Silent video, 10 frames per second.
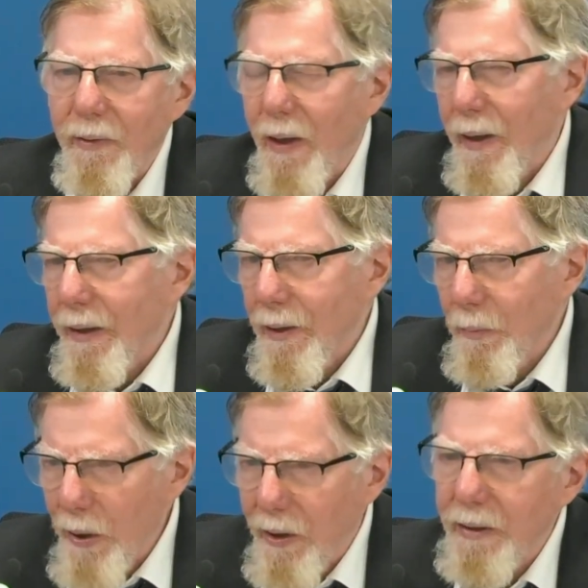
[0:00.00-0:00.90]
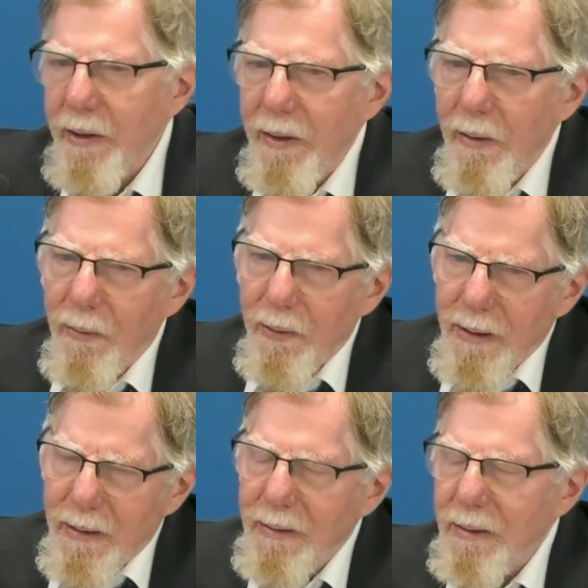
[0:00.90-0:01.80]
either the party or
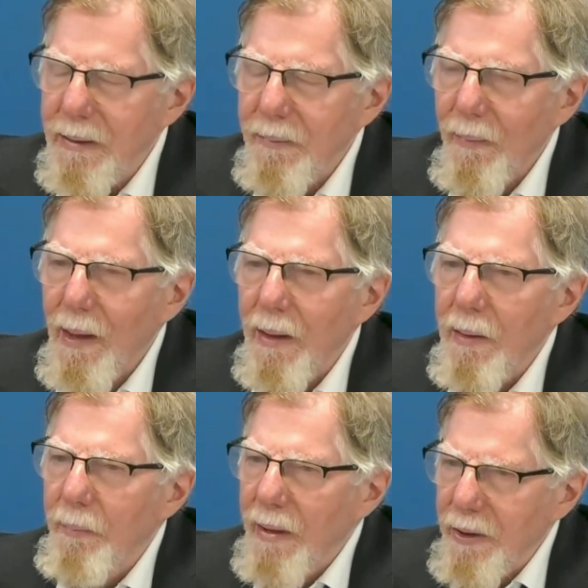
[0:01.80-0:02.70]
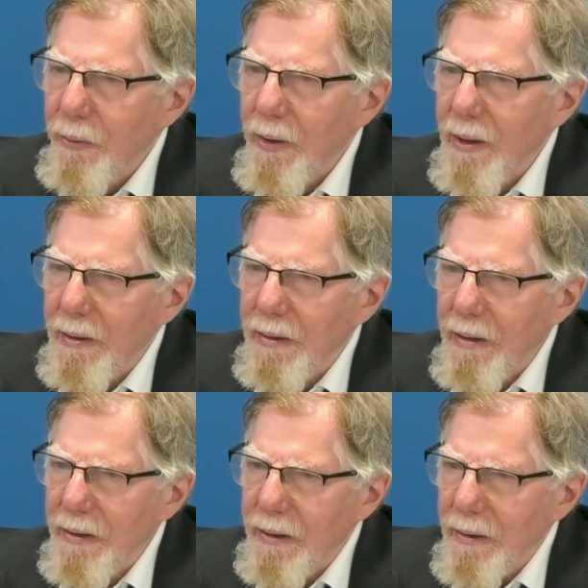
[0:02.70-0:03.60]
these mass
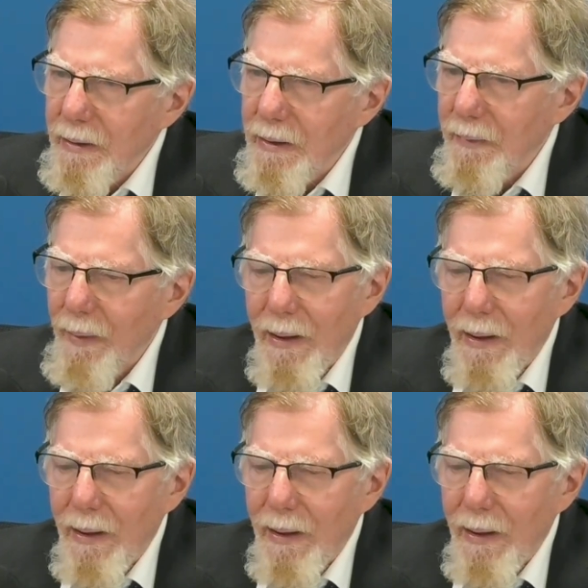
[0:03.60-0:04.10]
organisations.